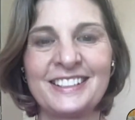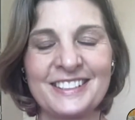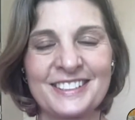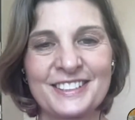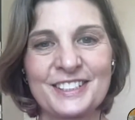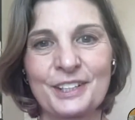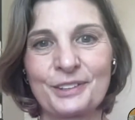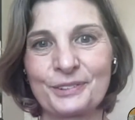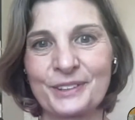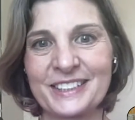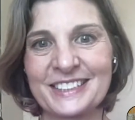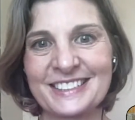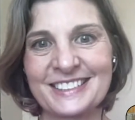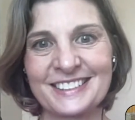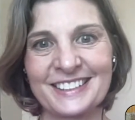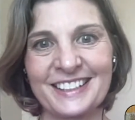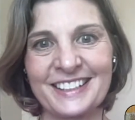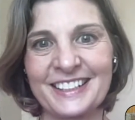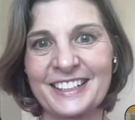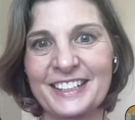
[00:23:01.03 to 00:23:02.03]
So it's
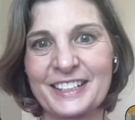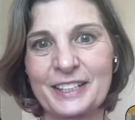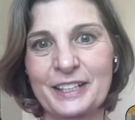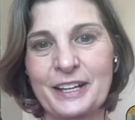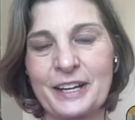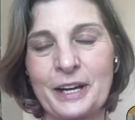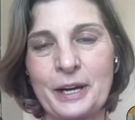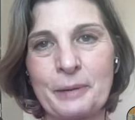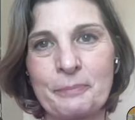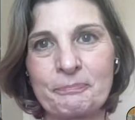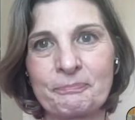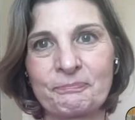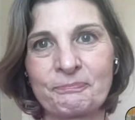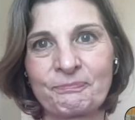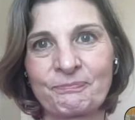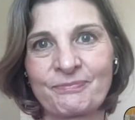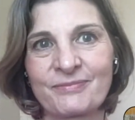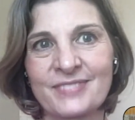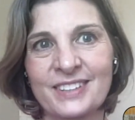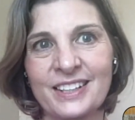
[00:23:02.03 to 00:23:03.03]
like
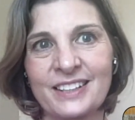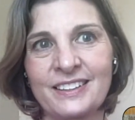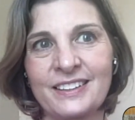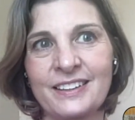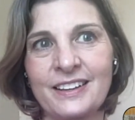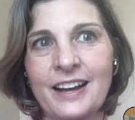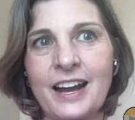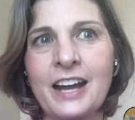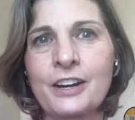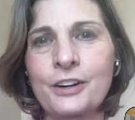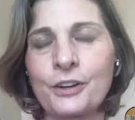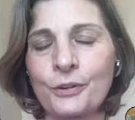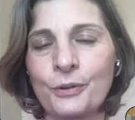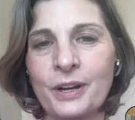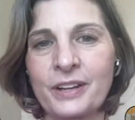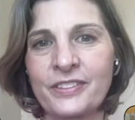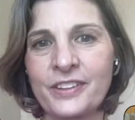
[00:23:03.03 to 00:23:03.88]
I don't know.